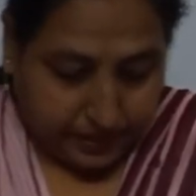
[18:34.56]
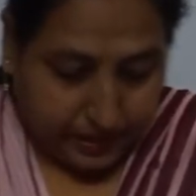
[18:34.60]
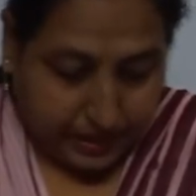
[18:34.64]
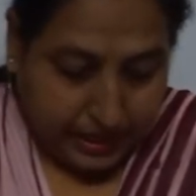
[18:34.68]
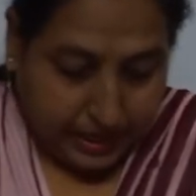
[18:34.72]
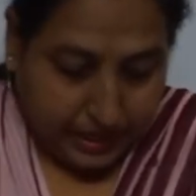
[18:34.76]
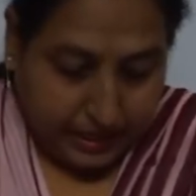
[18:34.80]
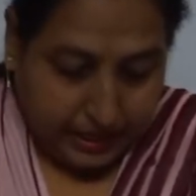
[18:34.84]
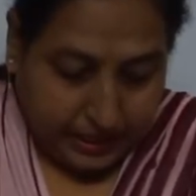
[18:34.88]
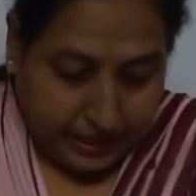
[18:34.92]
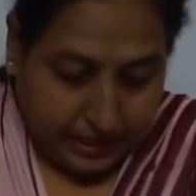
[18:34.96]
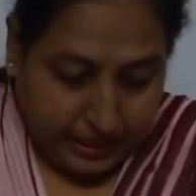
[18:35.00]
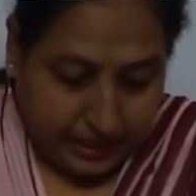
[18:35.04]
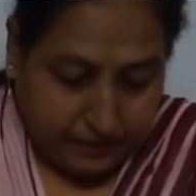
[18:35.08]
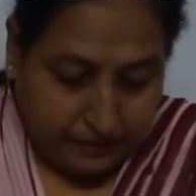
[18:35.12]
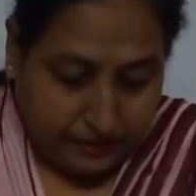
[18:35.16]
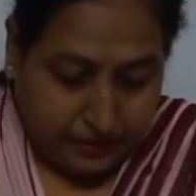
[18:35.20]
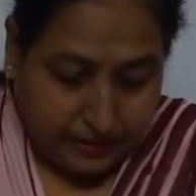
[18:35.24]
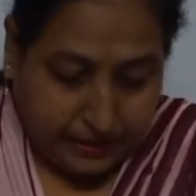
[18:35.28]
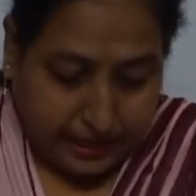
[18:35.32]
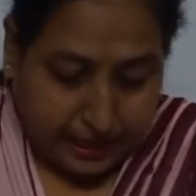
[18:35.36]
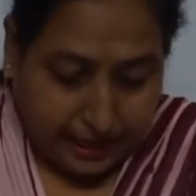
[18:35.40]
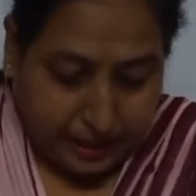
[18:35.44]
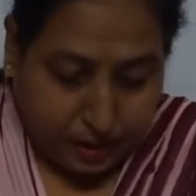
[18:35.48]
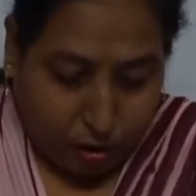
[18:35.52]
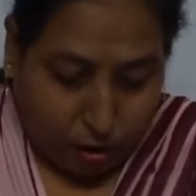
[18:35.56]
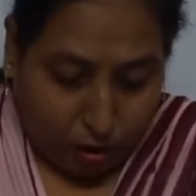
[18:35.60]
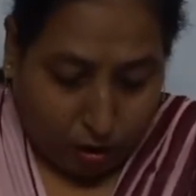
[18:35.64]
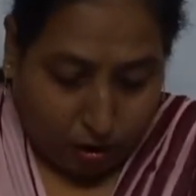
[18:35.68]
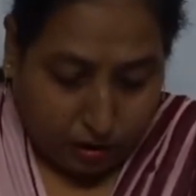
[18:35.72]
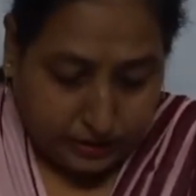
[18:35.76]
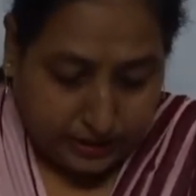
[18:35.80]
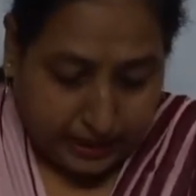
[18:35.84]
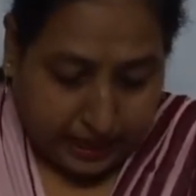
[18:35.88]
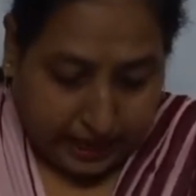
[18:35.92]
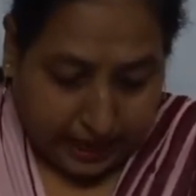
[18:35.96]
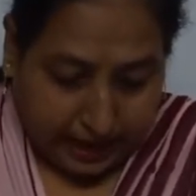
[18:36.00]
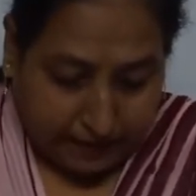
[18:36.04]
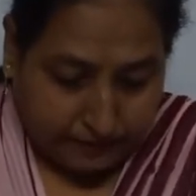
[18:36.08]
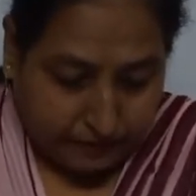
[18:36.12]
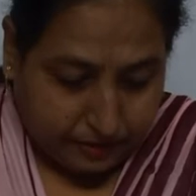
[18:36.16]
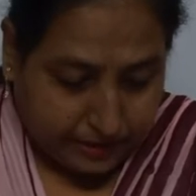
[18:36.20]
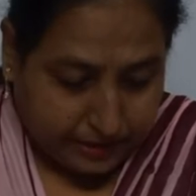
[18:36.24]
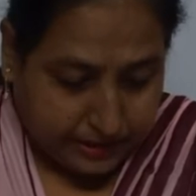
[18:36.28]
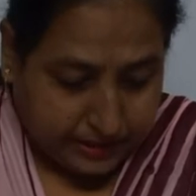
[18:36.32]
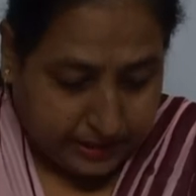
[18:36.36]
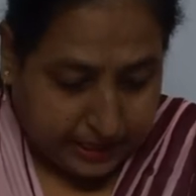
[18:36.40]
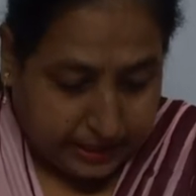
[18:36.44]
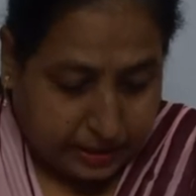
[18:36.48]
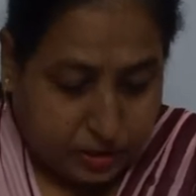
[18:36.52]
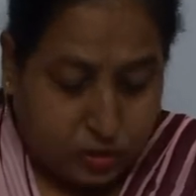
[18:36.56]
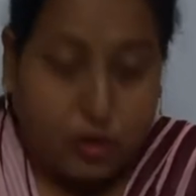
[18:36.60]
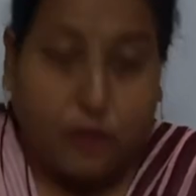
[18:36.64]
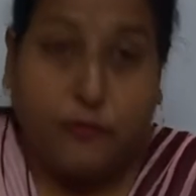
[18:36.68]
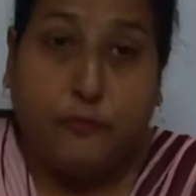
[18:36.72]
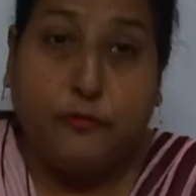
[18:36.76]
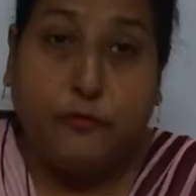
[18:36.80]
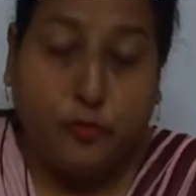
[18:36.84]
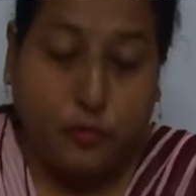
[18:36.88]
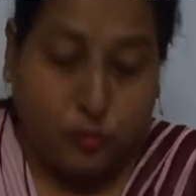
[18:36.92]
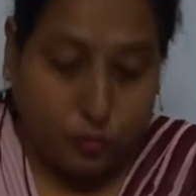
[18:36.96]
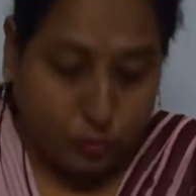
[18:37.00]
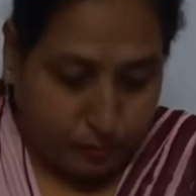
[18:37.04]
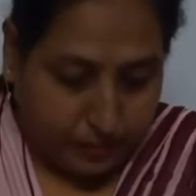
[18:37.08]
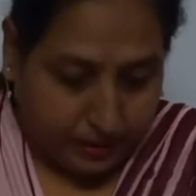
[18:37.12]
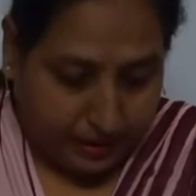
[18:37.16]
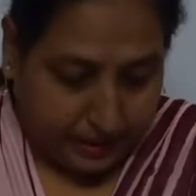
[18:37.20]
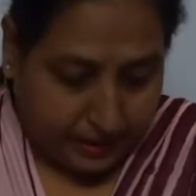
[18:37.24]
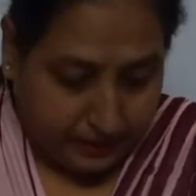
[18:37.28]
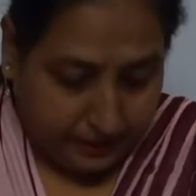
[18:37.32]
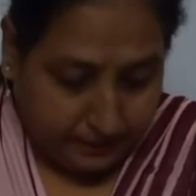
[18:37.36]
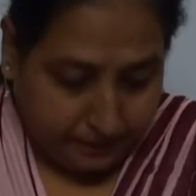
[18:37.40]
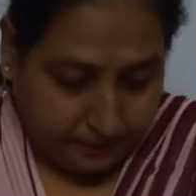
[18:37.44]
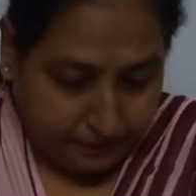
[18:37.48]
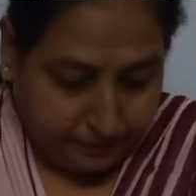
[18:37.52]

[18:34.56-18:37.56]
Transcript: Even the dogs have a sense of humor.